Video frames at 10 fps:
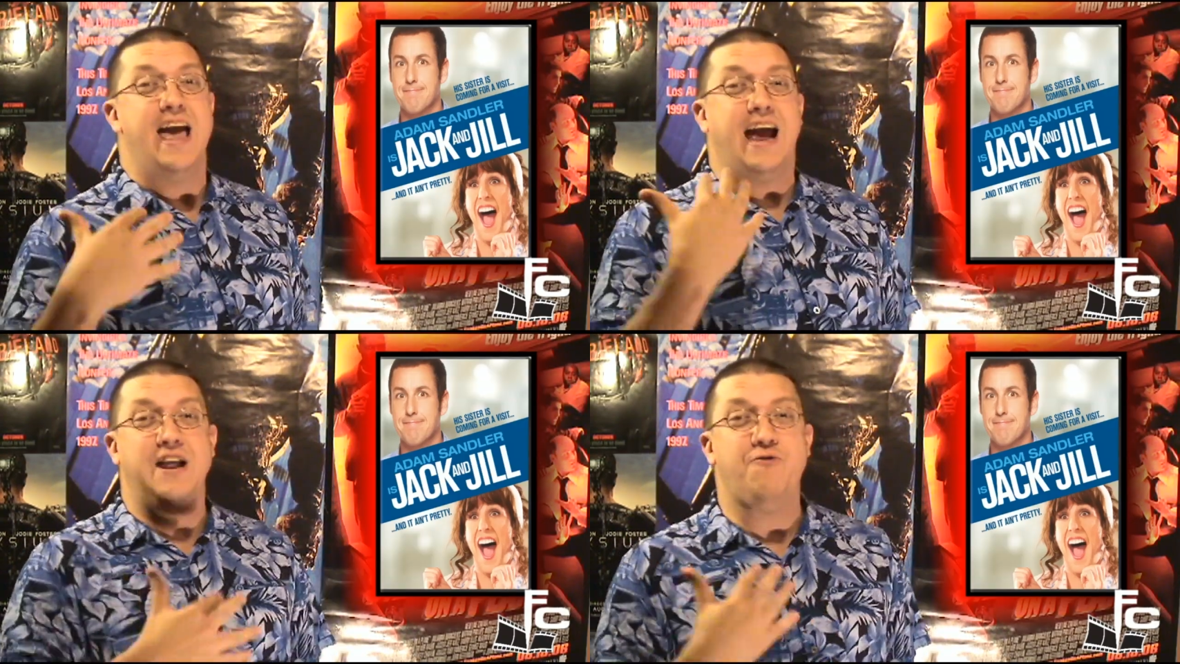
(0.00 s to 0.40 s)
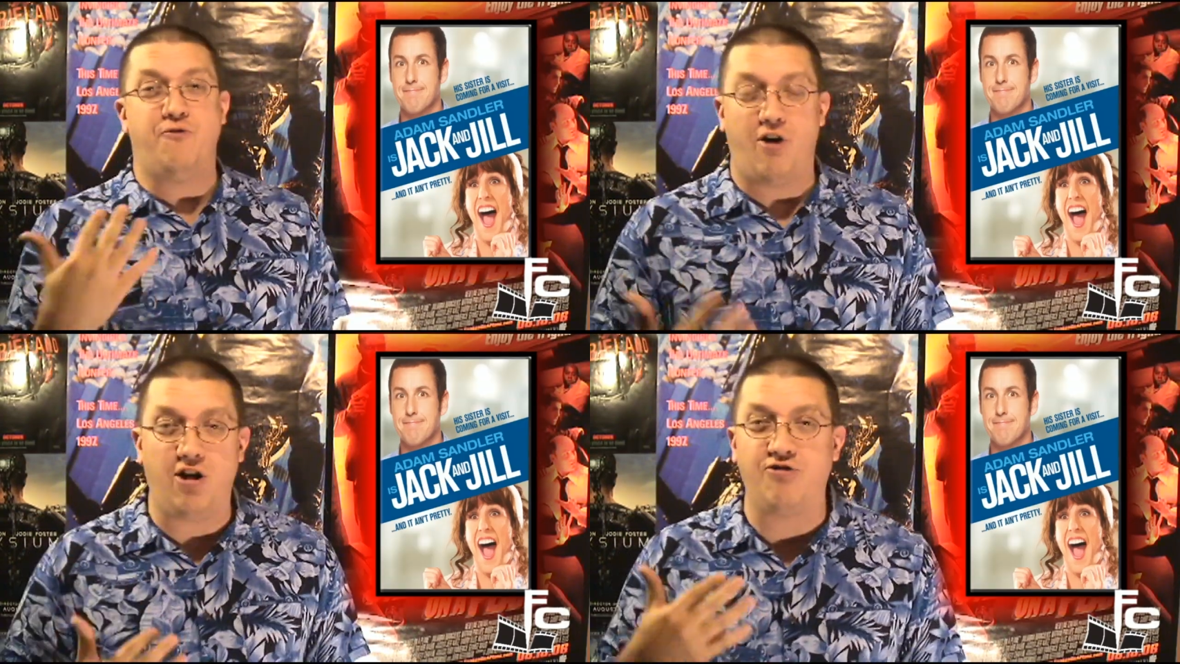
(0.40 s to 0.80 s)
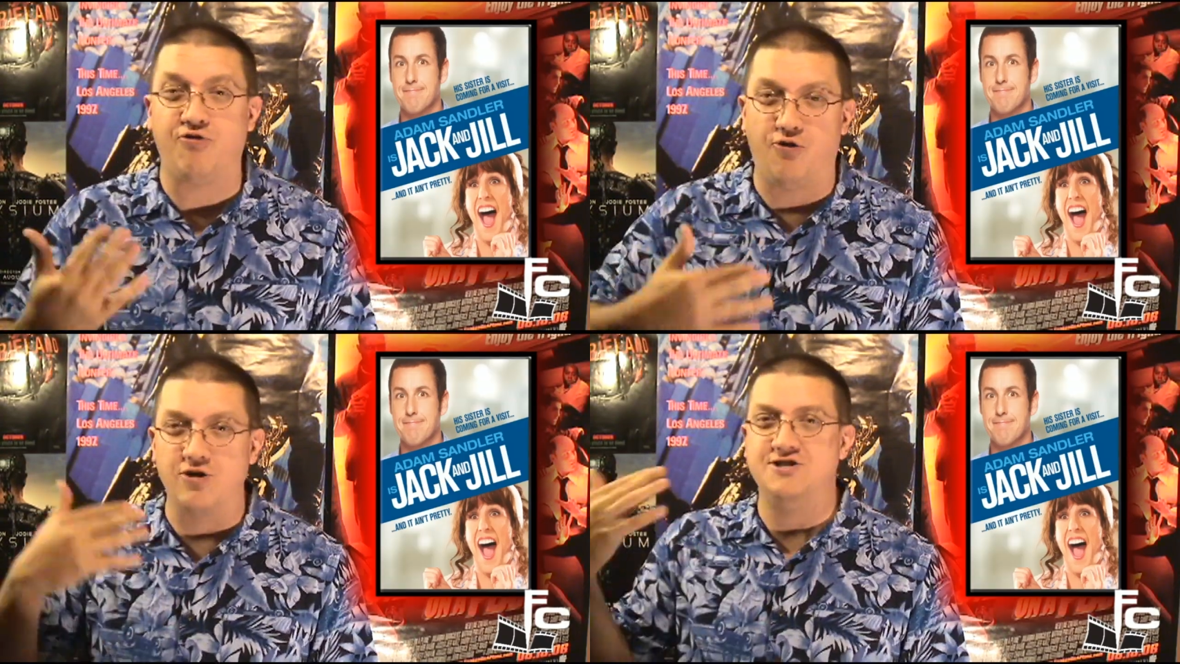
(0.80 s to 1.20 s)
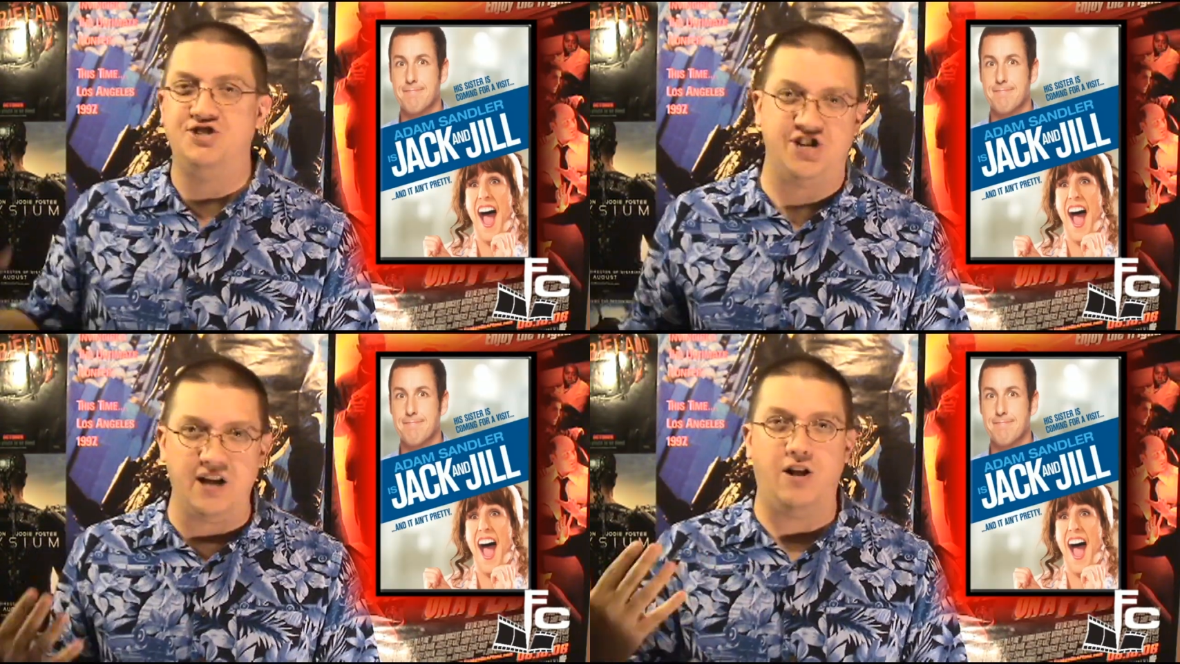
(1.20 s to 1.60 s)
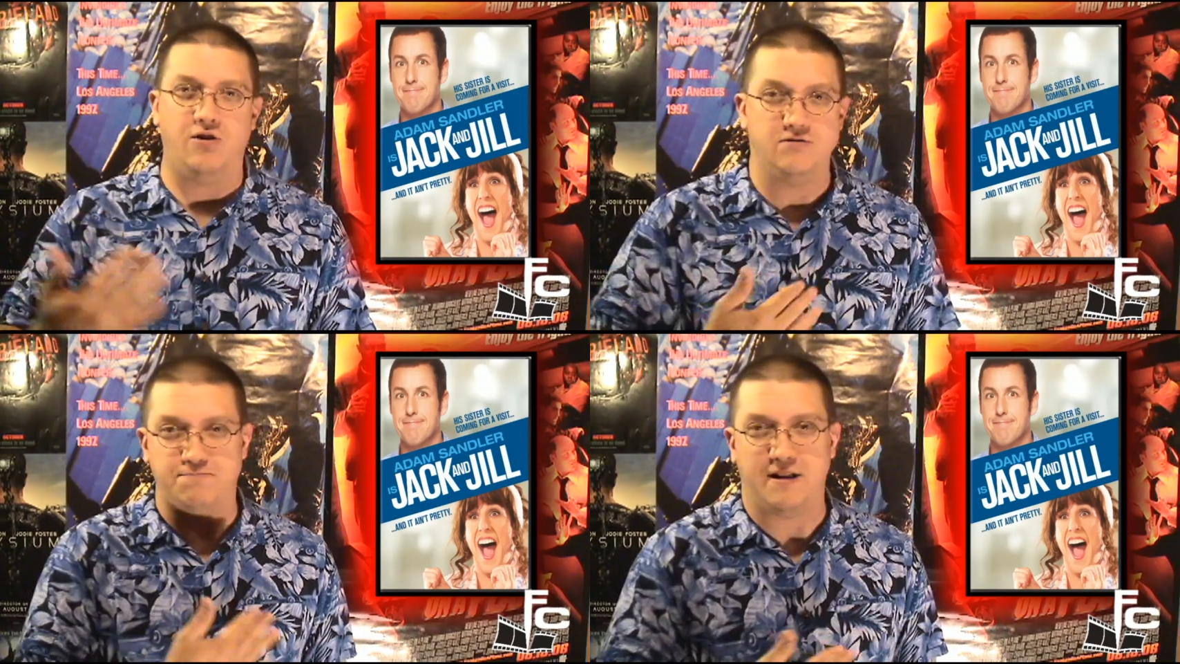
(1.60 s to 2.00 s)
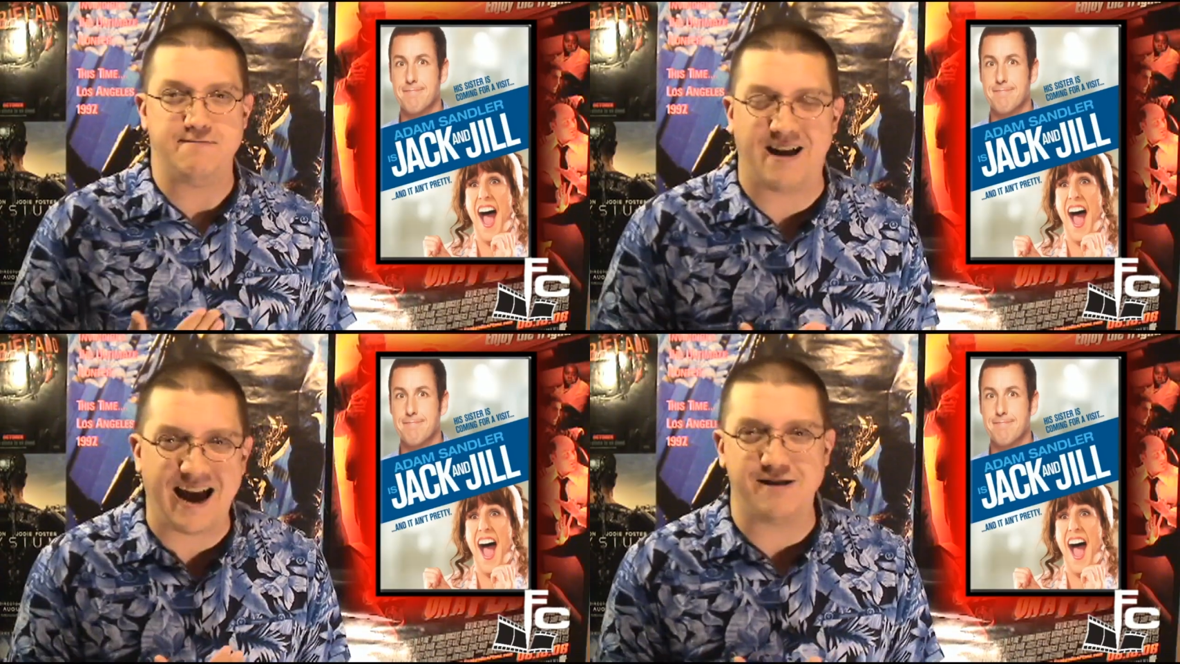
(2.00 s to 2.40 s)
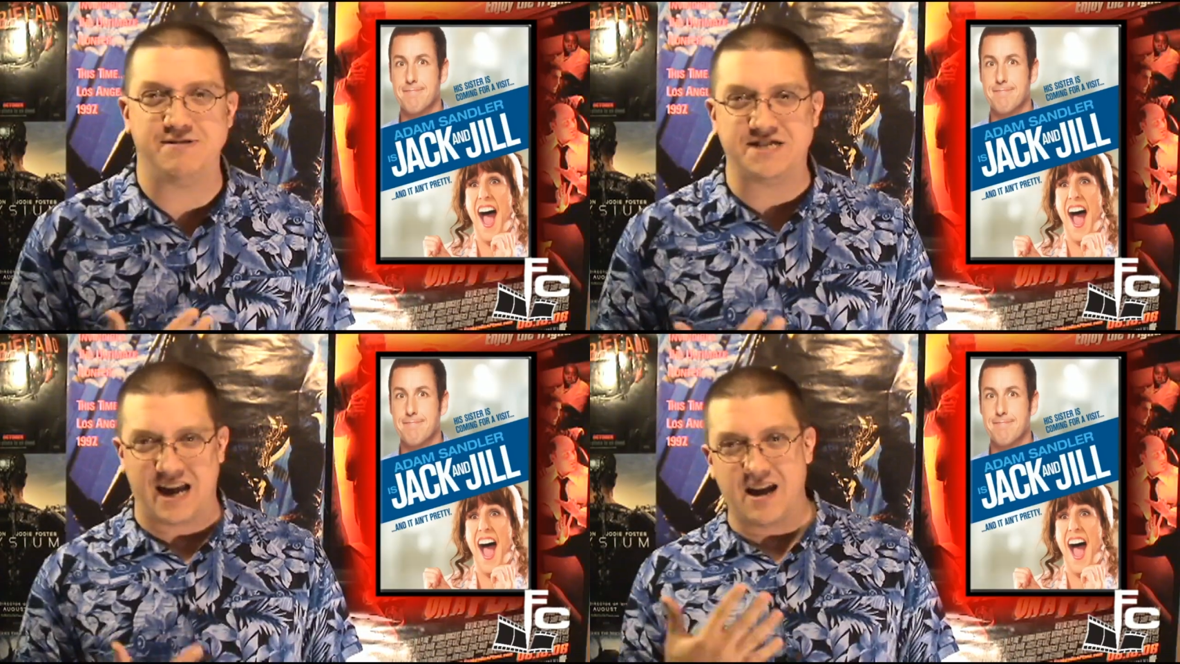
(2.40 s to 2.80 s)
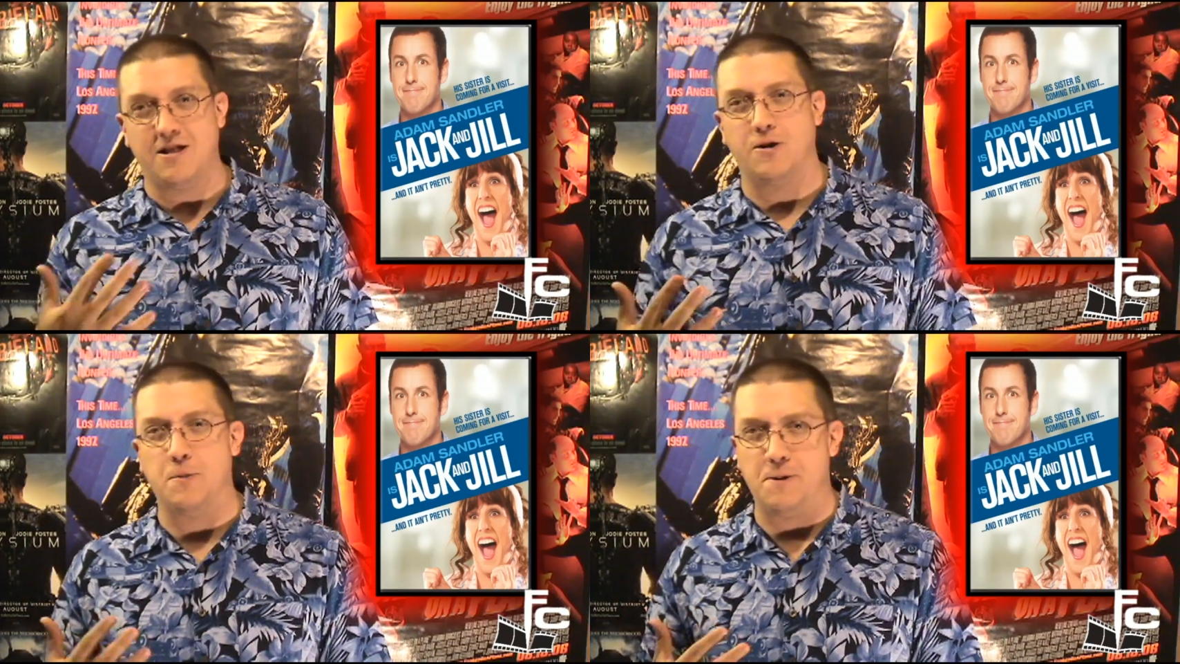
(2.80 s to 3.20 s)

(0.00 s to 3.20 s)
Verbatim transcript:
Speaker 1: and he falls for Jill, who's played by Adam Sandler,